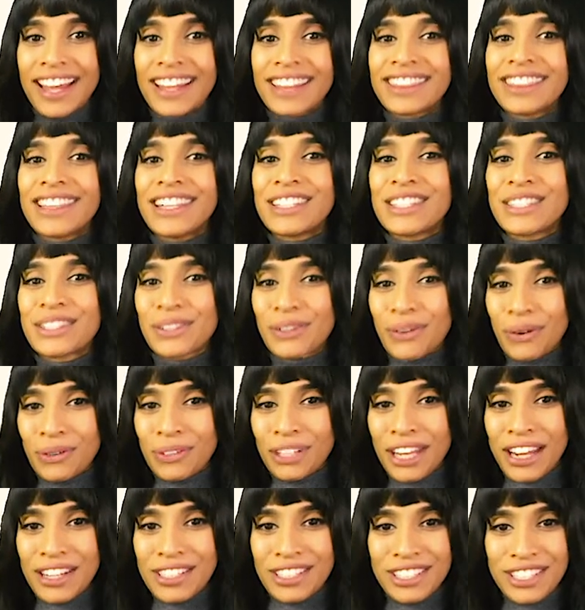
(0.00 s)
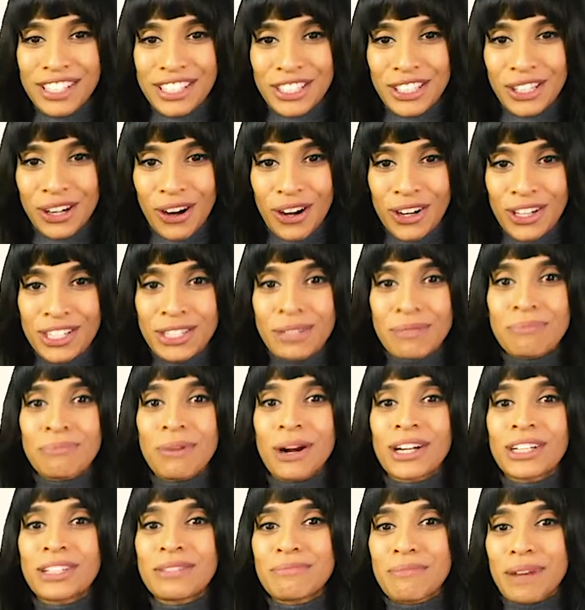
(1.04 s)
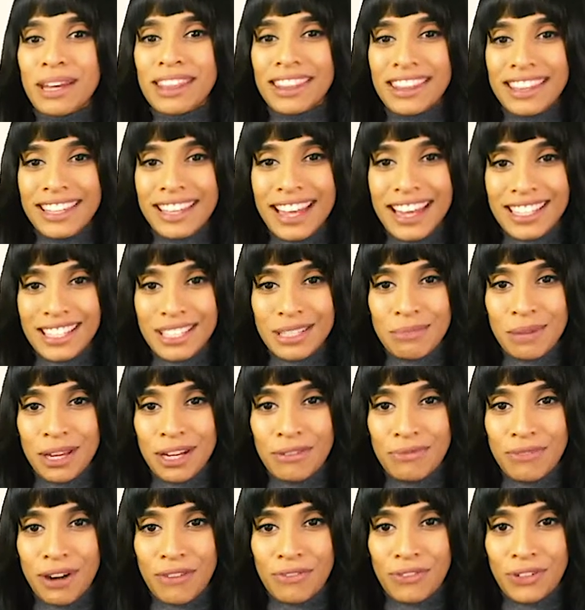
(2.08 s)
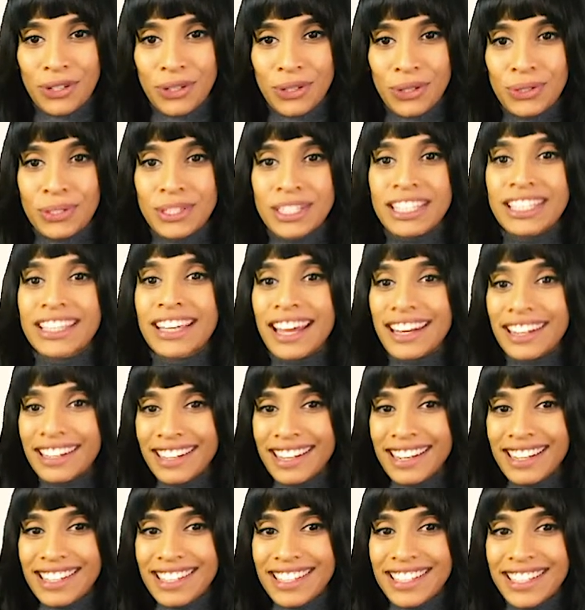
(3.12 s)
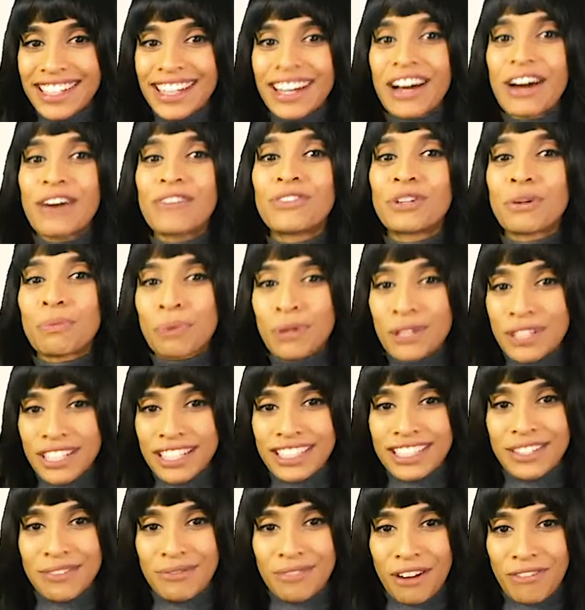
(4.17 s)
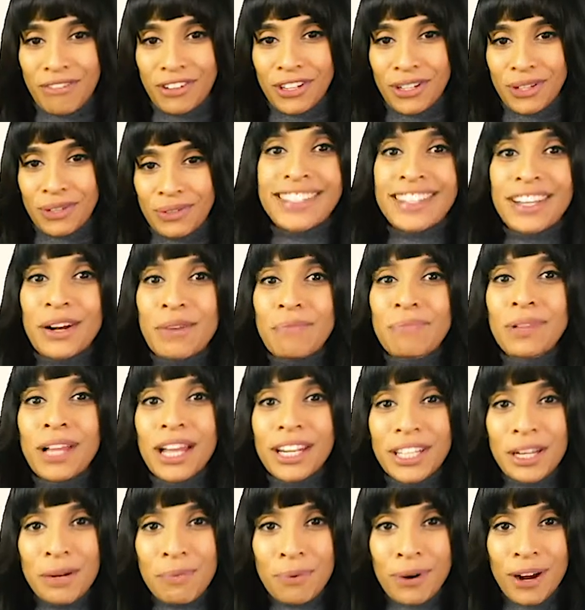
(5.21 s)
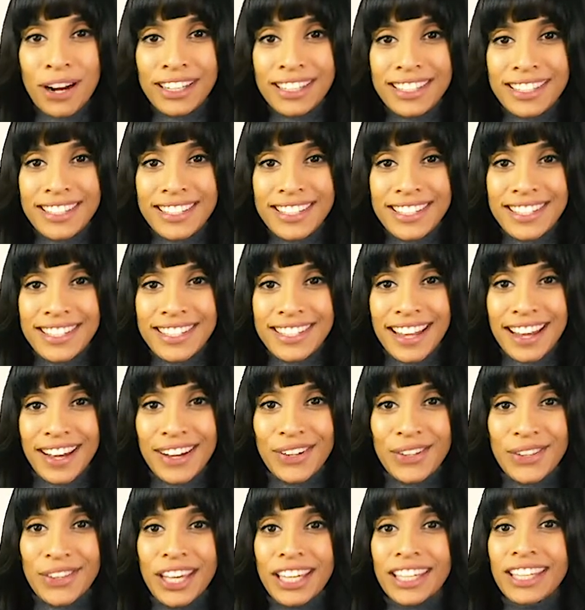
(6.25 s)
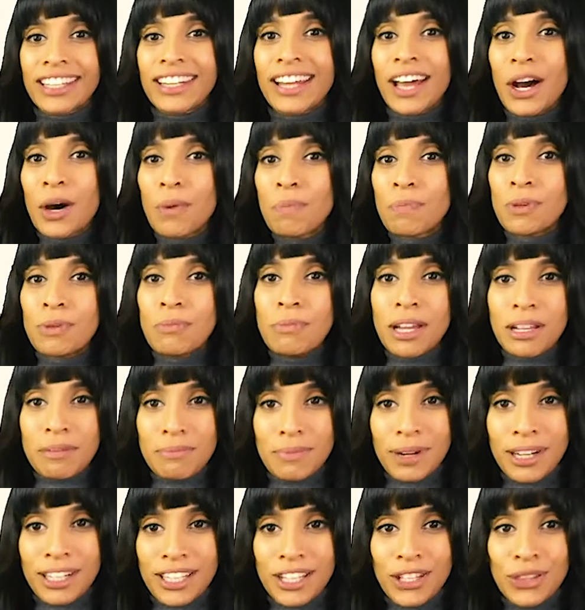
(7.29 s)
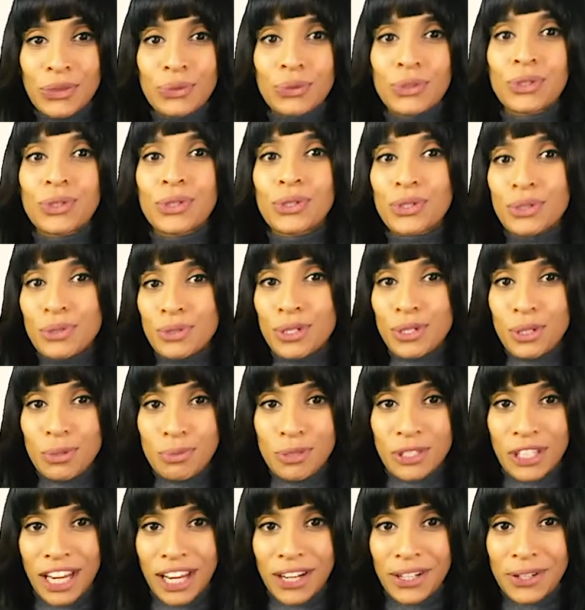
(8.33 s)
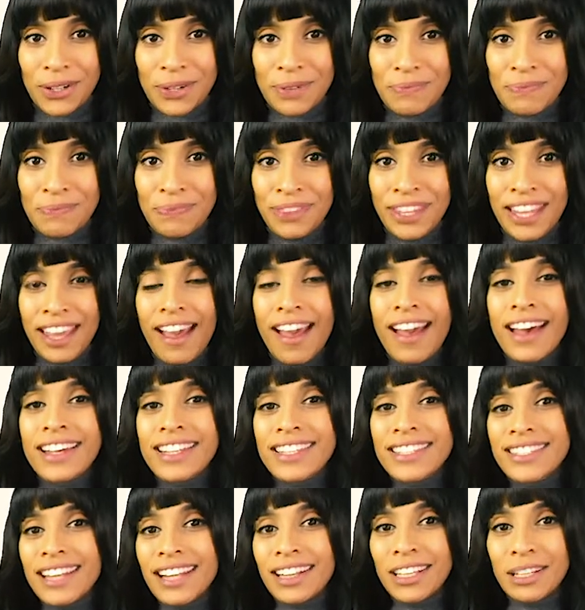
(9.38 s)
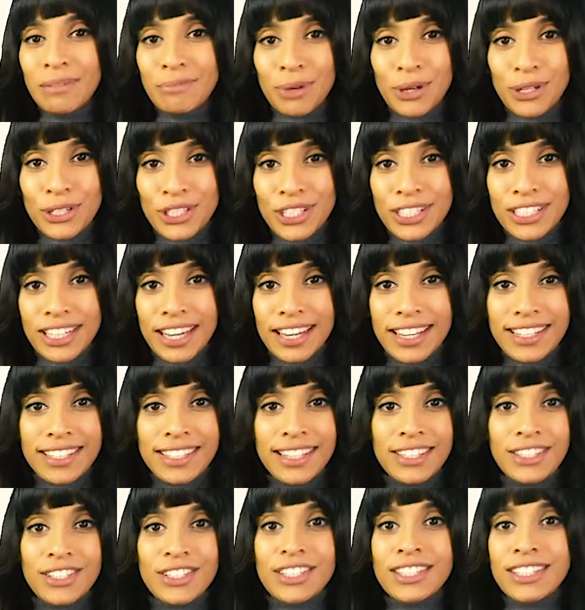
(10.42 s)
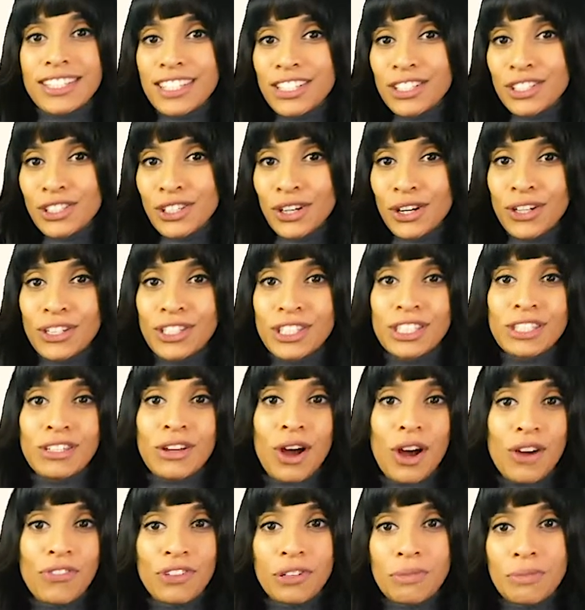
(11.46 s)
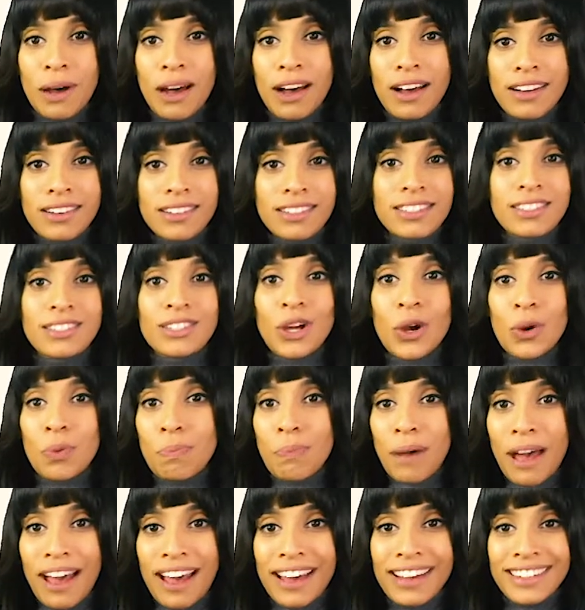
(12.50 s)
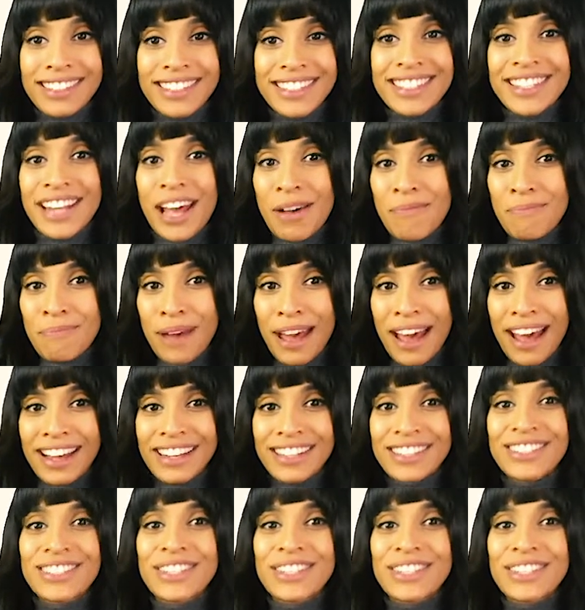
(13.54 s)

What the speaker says: Then scroll down to the chart marked Monthly Estimated Revenue to get an idea of your predicted revenue. There are plenty of products to sell that can help you make money through your YouTube channel. Selling merchandise such as t-shirts, coffee mugs, tote bags, snapbacks,